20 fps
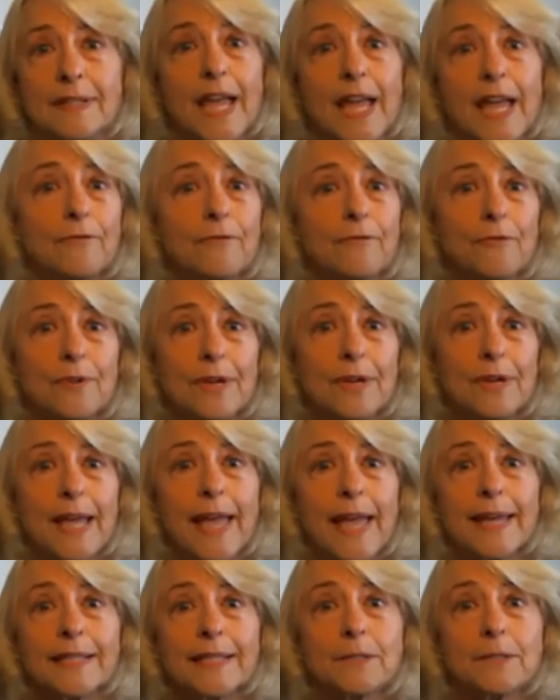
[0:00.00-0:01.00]
every
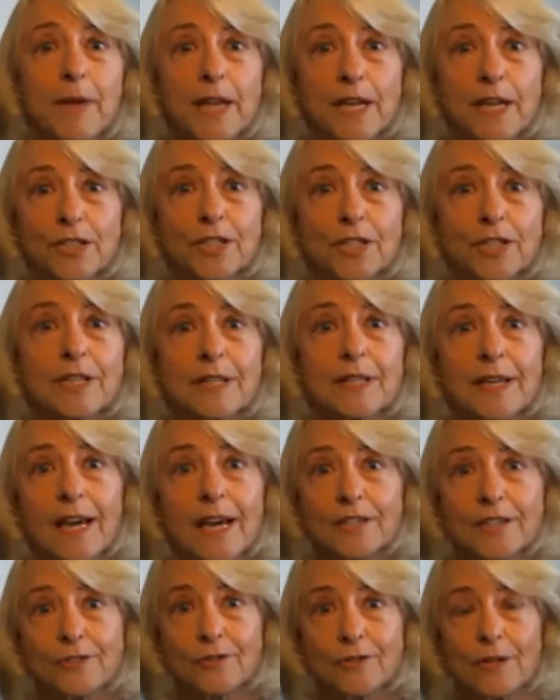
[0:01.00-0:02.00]
AIDS patient in the
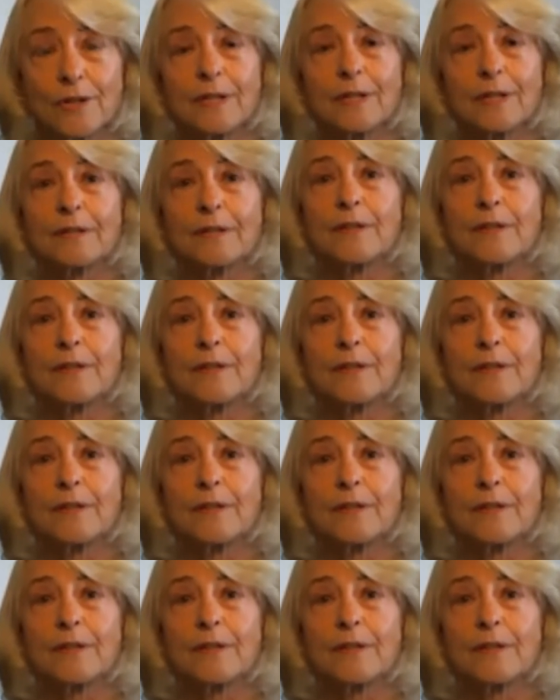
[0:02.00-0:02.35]
country